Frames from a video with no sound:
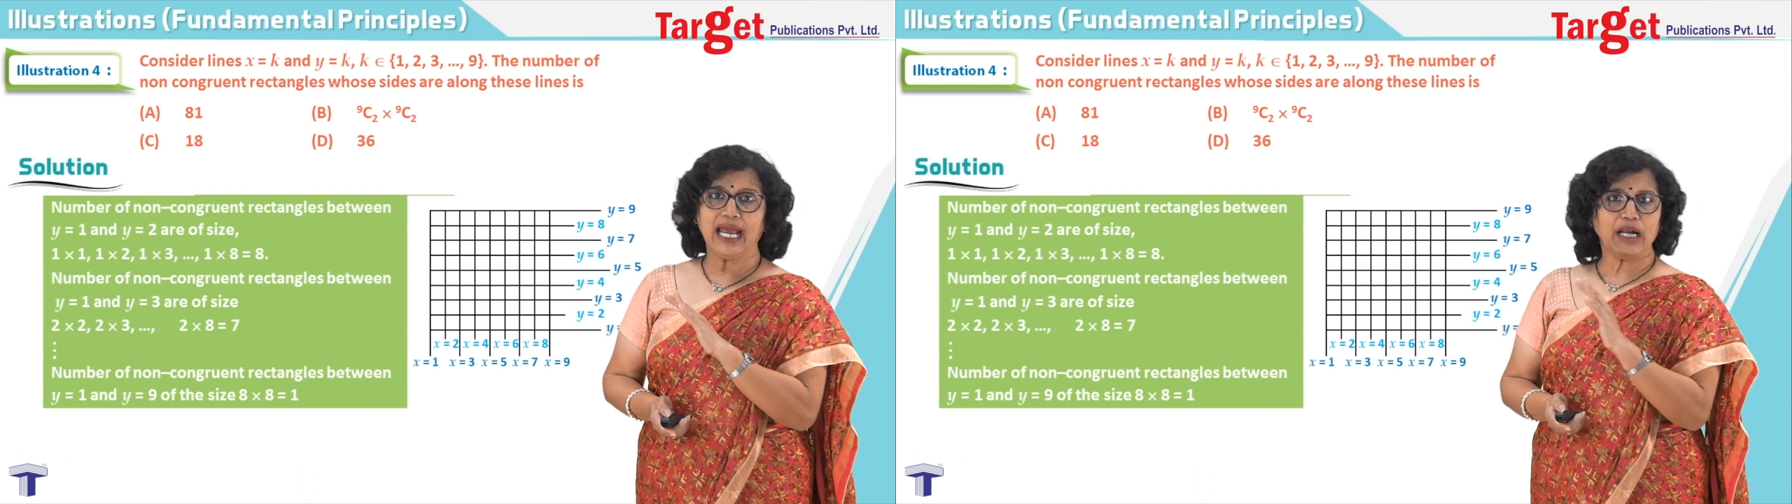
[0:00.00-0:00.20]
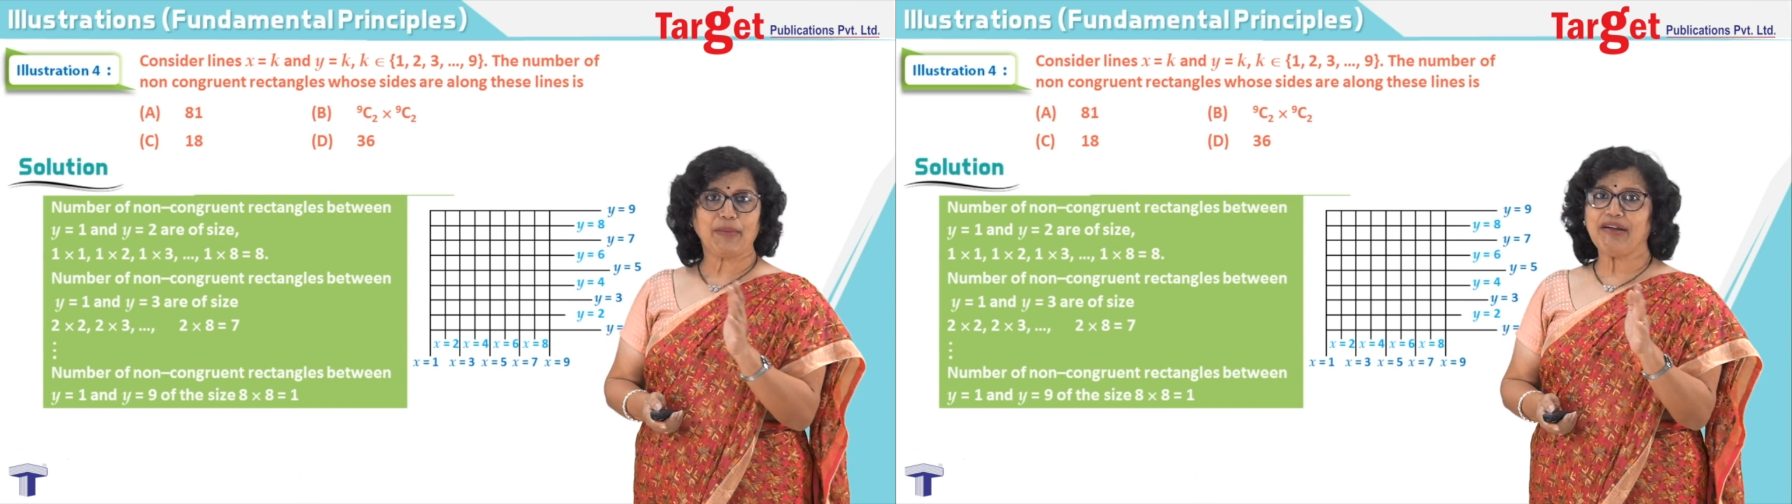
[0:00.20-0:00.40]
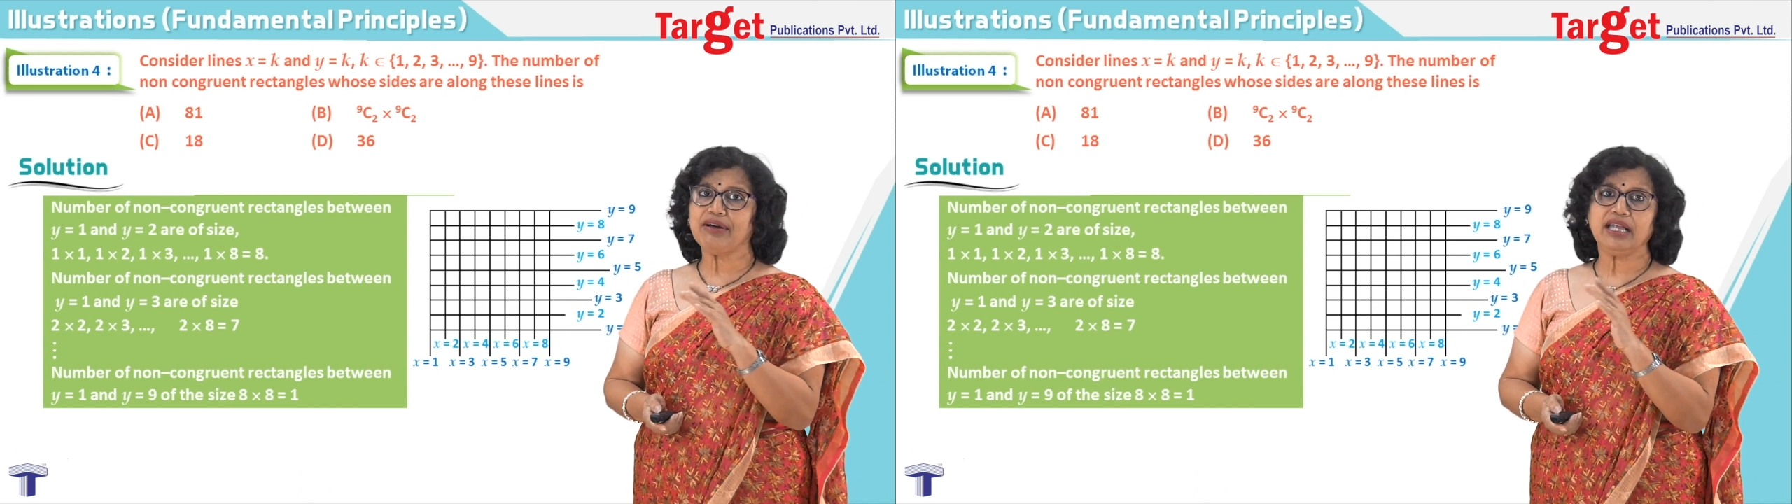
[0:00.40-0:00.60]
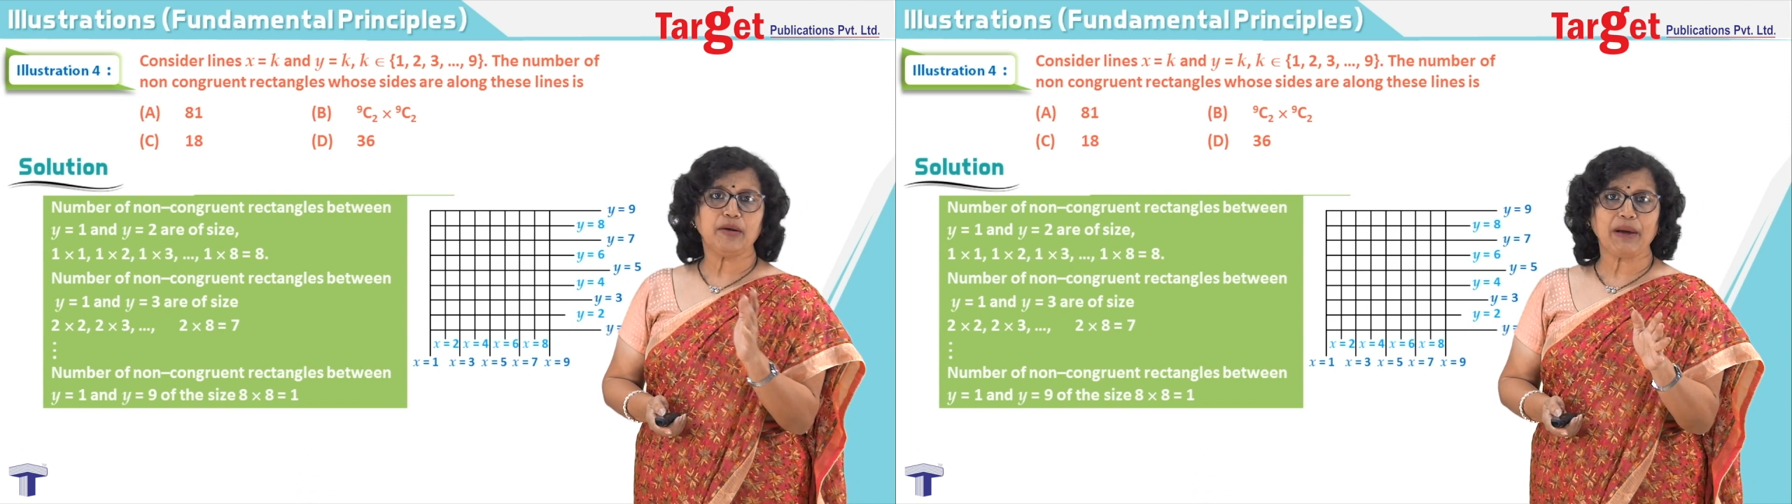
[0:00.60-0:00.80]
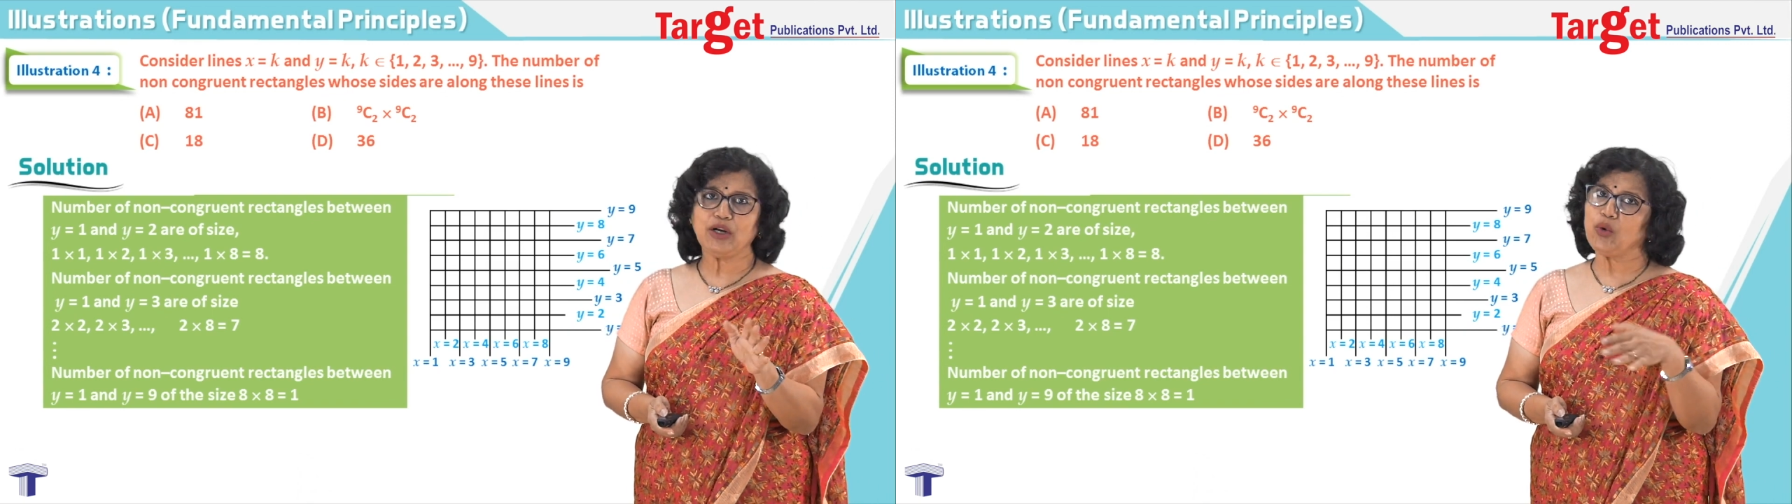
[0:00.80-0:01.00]
8 by 1,
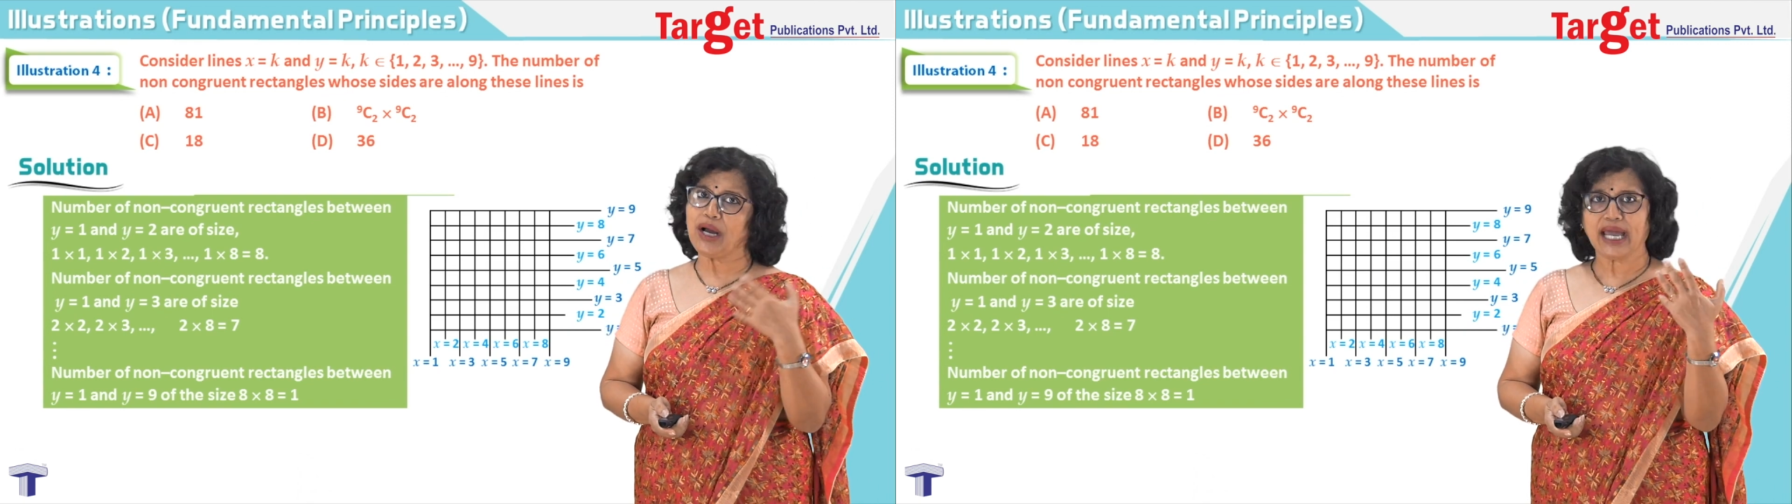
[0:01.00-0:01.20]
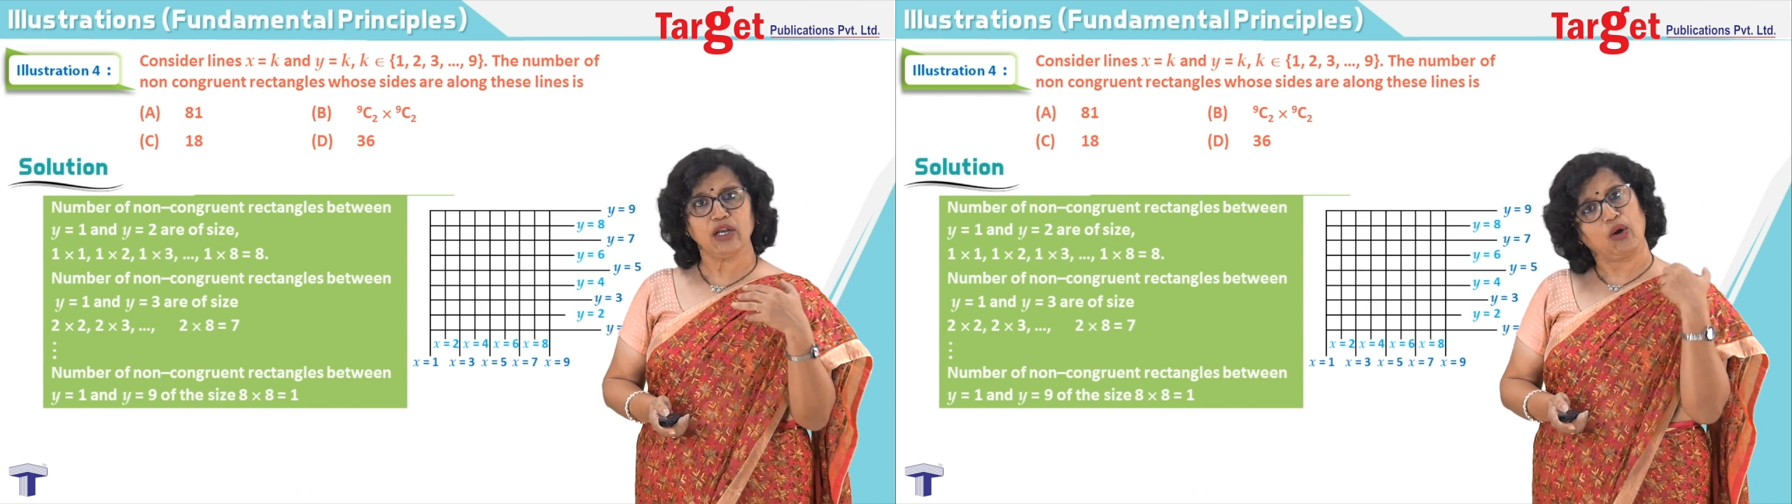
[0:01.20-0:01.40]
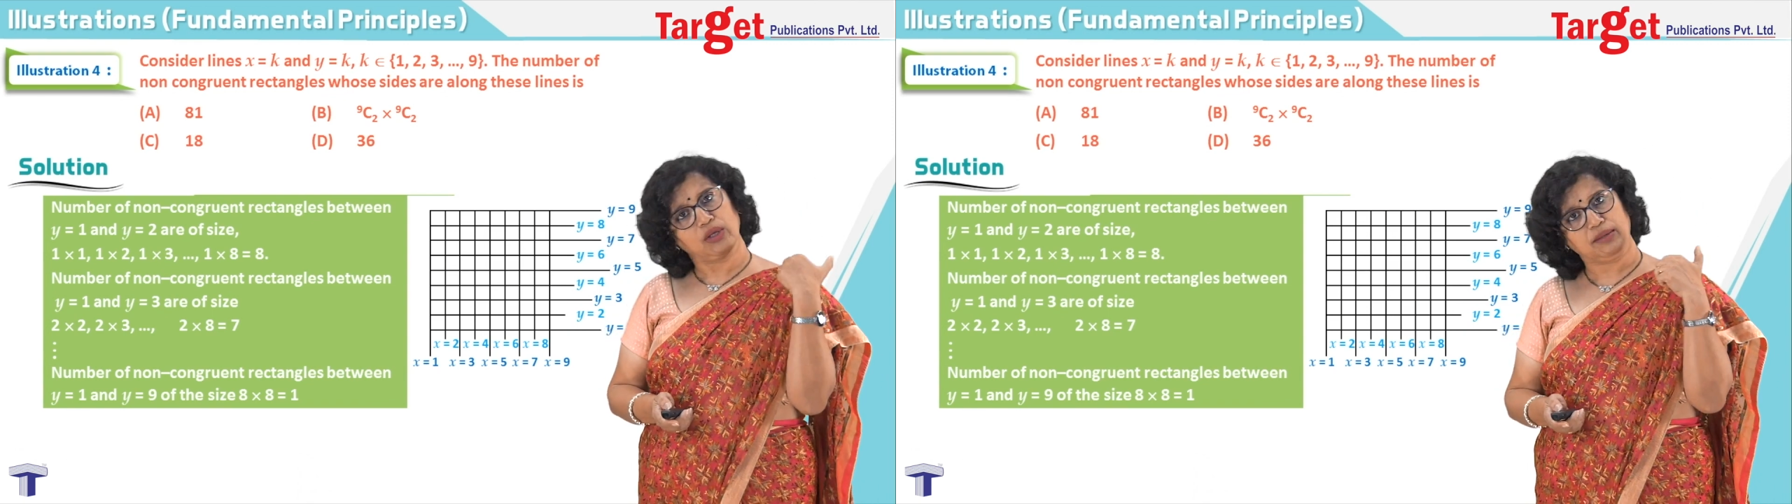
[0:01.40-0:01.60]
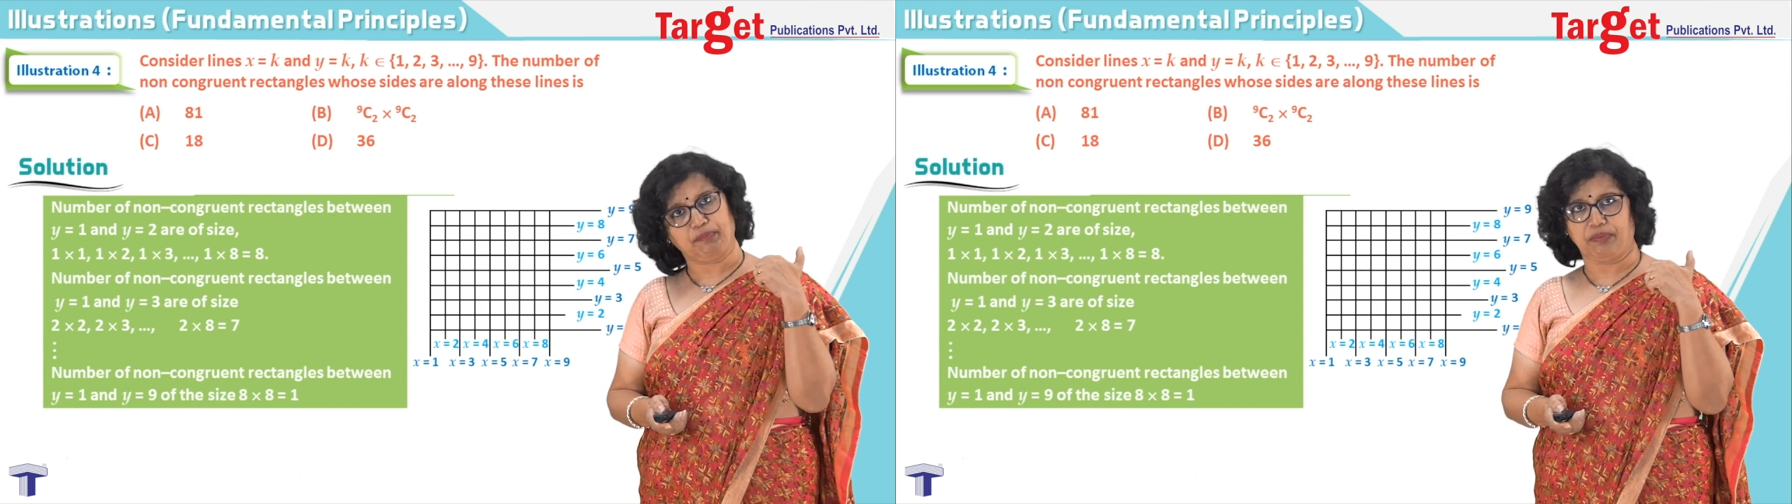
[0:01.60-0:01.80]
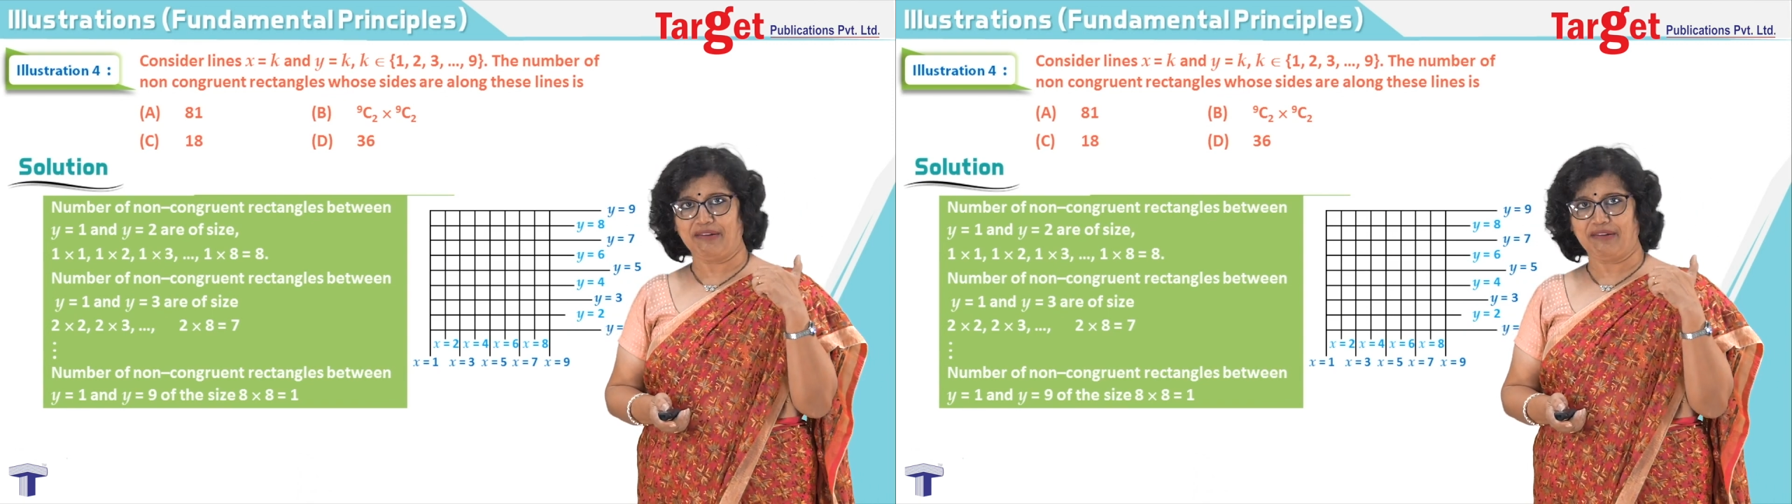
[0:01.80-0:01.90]
8 by 2, again on the